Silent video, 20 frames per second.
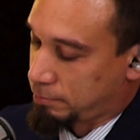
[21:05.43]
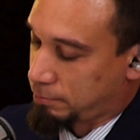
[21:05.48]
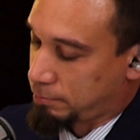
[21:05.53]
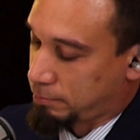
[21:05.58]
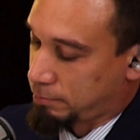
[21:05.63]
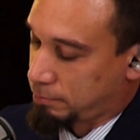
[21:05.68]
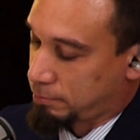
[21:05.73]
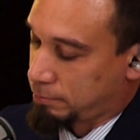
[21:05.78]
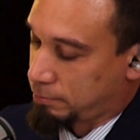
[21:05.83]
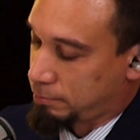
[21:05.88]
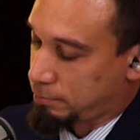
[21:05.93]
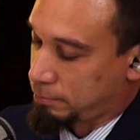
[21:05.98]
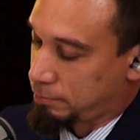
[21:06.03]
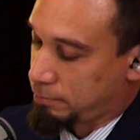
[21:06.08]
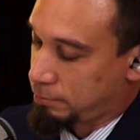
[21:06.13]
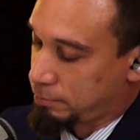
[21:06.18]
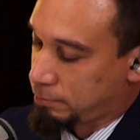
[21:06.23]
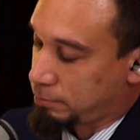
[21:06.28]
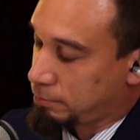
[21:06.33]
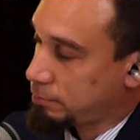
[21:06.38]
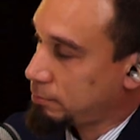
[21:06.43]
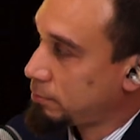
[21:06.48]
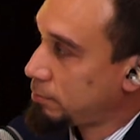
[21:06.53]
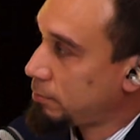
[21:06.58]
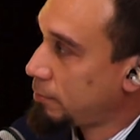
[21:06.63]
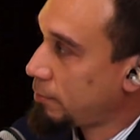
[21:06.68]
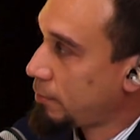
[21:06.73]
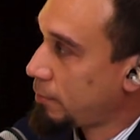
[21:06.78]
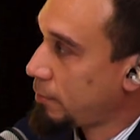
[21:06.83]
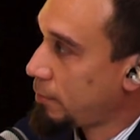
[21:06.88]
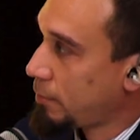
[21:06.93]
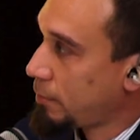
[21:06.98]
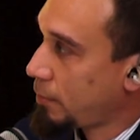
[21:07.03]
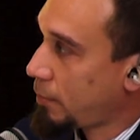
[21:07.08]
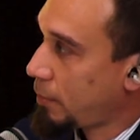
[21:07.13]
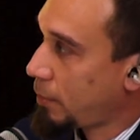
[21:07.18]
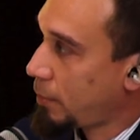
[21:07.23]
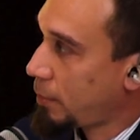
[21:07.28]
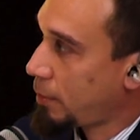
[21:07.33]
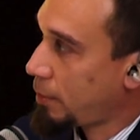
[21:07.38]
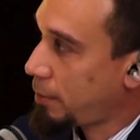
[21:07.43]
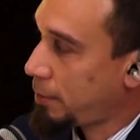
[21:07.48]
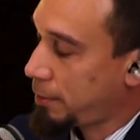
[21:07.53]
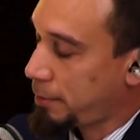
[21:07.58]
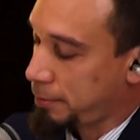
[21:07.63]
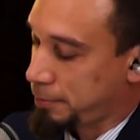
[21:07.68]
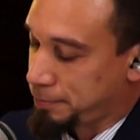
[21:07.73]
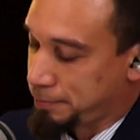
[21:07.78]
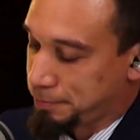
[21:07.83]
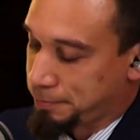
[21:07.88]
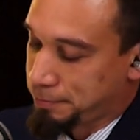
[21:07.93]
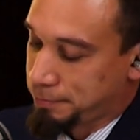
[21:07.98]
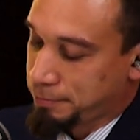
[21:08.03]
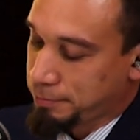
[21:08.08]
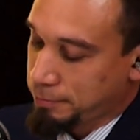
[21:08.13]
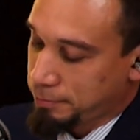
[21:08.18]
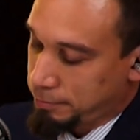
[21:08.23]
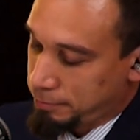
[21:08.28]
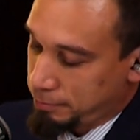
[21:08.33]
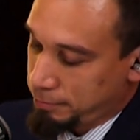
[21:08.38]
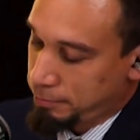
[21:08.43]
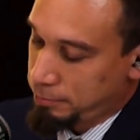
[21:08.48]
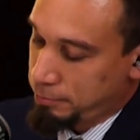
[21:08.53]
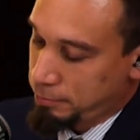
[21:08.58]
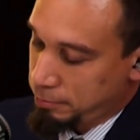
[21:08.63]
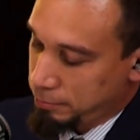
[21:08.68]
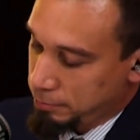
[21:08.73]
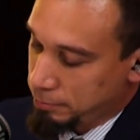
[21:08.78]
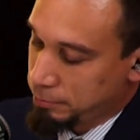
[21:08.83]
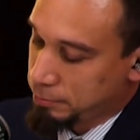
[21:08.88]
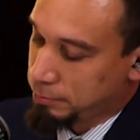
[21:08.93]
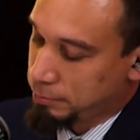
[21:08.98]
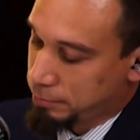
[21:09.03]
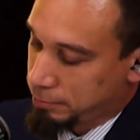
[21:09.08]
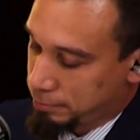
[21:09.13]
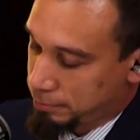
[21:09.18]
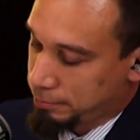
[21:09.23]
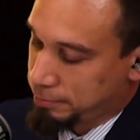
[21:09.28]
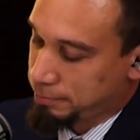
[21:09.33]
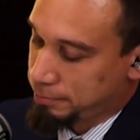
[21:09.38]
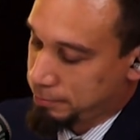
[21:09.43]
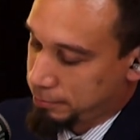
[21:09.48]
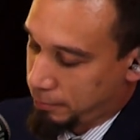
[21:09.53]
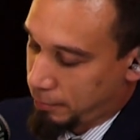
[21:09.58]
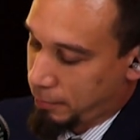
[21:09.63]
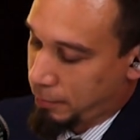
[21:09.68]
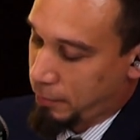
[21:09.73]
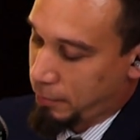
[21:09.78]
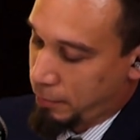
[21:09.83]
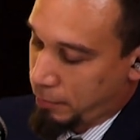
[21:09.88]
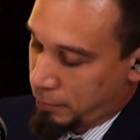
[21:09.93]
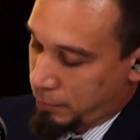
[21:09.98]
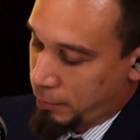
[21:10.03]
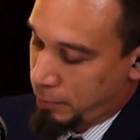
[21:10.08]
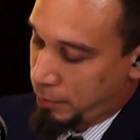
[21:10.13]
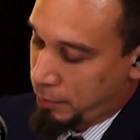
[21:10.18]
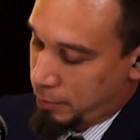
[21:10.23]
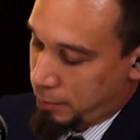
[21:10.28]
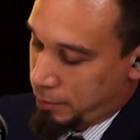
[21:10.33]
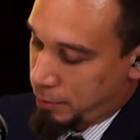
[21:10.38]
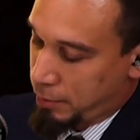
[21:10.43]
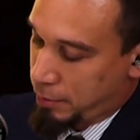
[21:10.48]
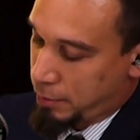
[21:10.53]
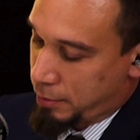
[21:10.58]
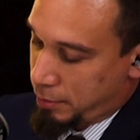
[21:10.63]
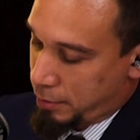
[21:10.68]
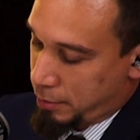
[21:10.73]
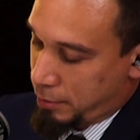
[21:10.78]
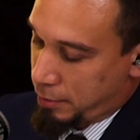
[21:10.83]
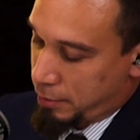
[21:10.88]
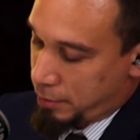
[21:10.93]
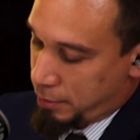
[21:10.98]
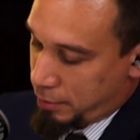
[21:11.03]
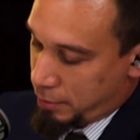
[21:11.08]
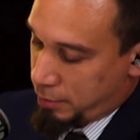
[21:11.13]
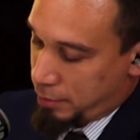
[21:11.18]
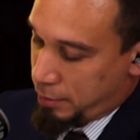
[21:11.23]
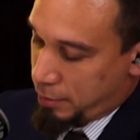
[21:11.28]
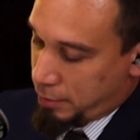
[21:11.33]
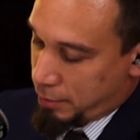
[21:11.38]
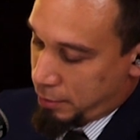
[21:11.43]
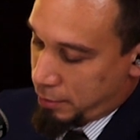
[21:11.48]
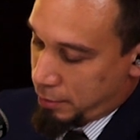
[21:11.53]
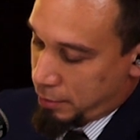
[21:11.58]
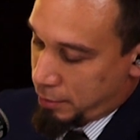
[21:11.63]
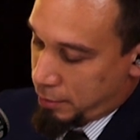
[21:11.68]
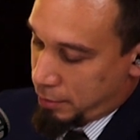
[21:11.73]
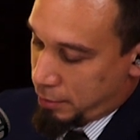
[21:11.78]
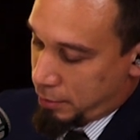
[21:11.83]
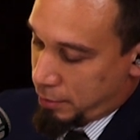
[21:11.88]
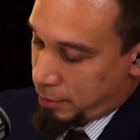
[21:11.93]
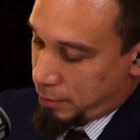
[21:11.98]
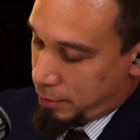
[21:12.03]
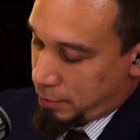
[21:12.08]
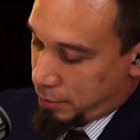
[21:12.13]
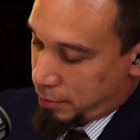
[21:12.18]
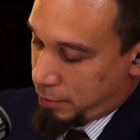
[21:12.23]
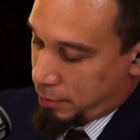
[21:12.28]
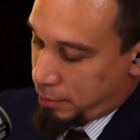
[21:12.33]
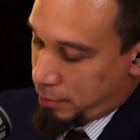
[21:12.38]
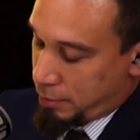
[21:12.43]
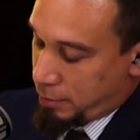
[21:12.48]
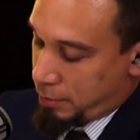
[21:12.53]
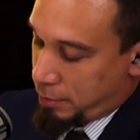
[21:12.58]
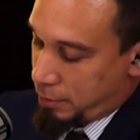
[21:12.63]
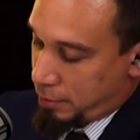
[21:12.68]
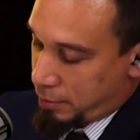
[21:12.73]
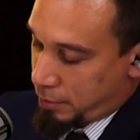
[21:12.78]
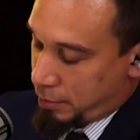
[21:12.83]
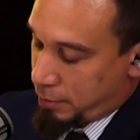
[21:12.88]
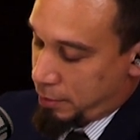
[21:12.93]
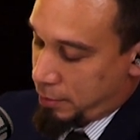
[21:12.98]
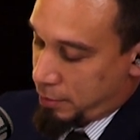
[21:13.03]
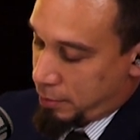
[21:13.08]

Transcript: The person shown says nothing.